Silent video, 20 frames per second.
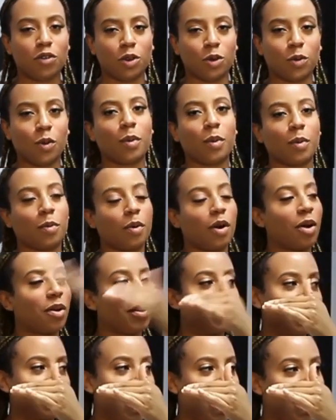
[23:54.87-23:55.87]
for you to want me to
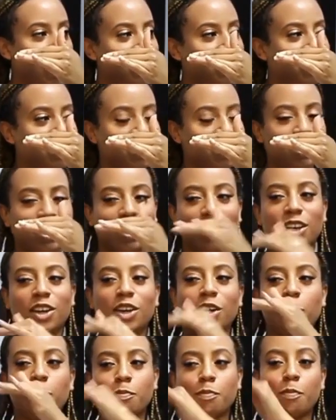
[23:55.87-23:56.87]
prioritize
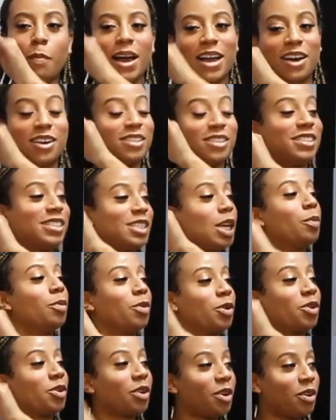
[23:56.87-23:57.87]
my
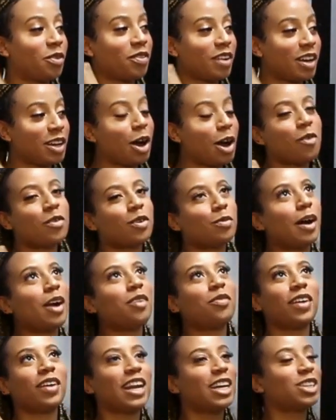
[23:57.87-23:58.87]
unstable girlfriend over
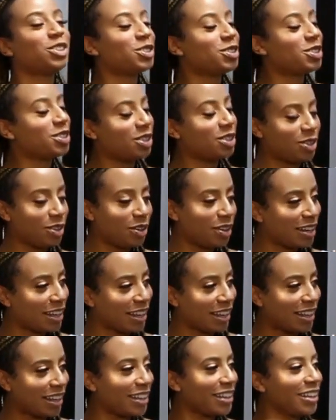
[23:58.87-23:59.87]
my financial
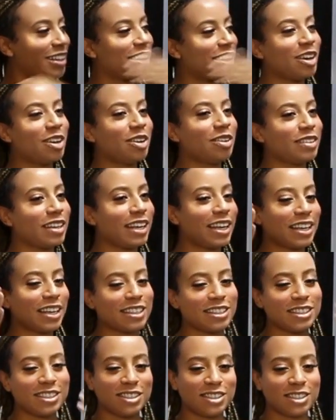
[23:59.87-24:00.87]
security. Mm-hmm. You know, like
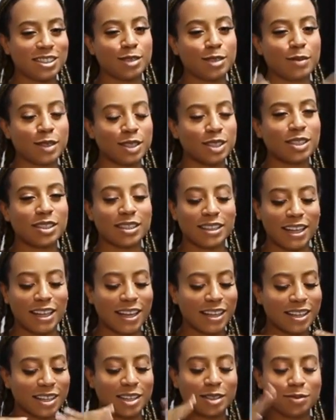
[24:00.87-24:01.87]
it's just especially
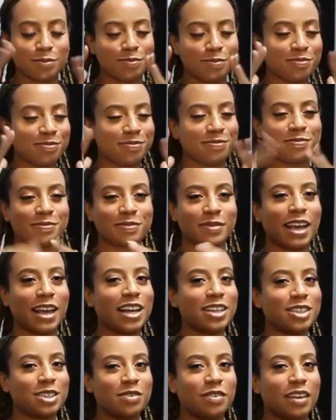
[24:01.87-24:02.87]
like I,
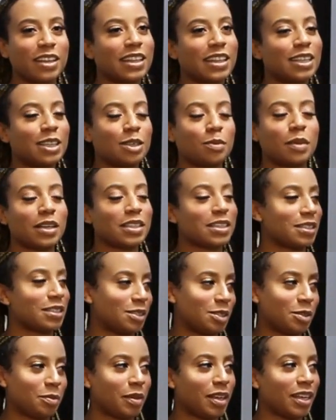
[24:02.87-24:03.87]
I just felt like that didn't make
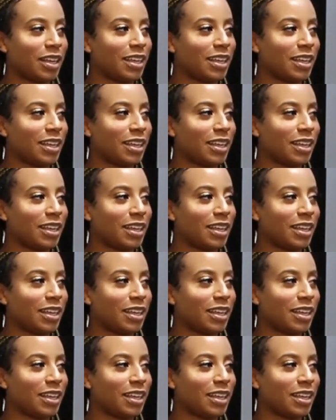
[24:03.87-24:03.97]
sense to me.